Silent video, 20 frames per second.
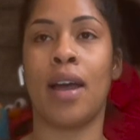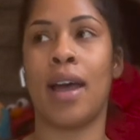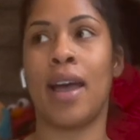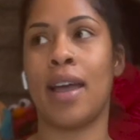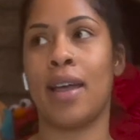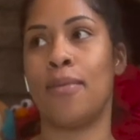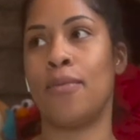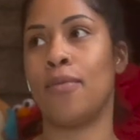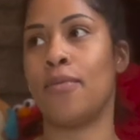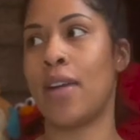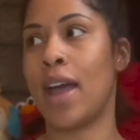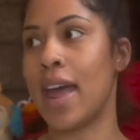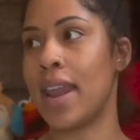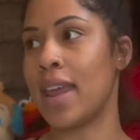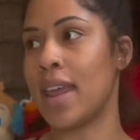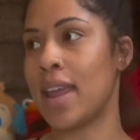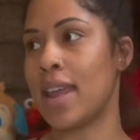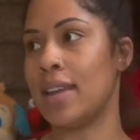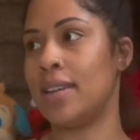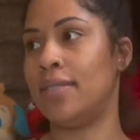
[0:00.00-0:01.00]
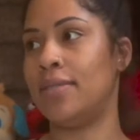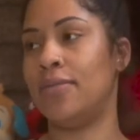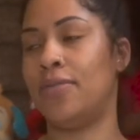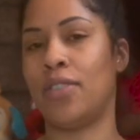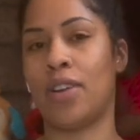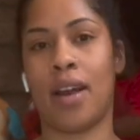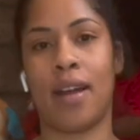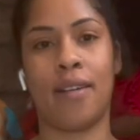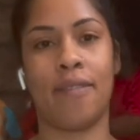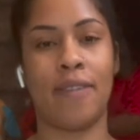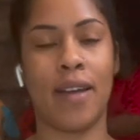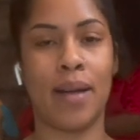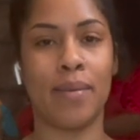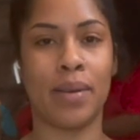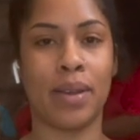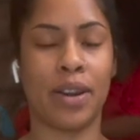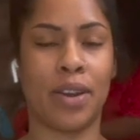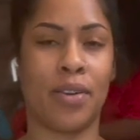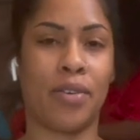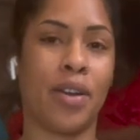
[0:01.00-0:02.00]
I am ready for our
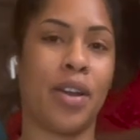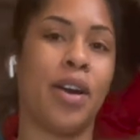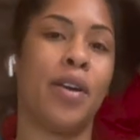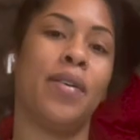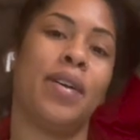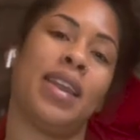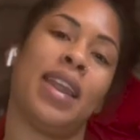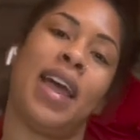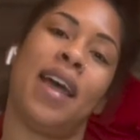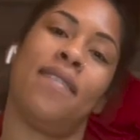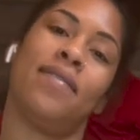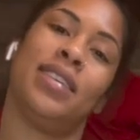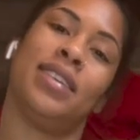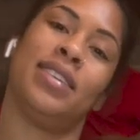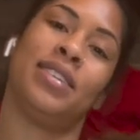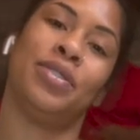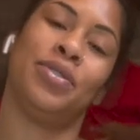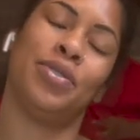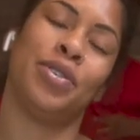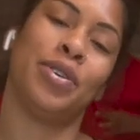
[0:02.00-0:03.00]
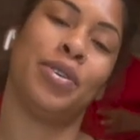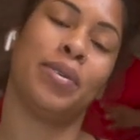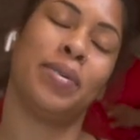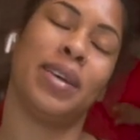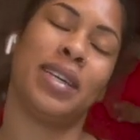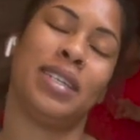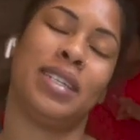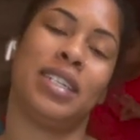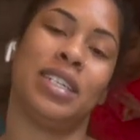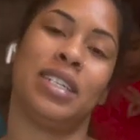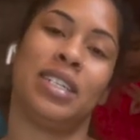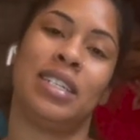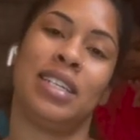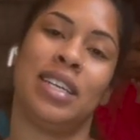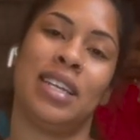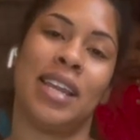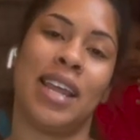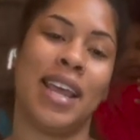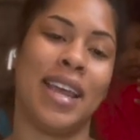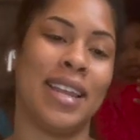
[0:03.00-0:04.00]
family to grow and have this new
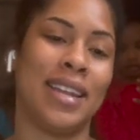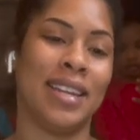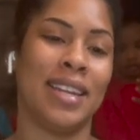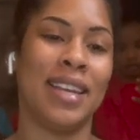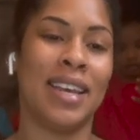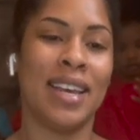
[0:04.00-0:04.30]
addition and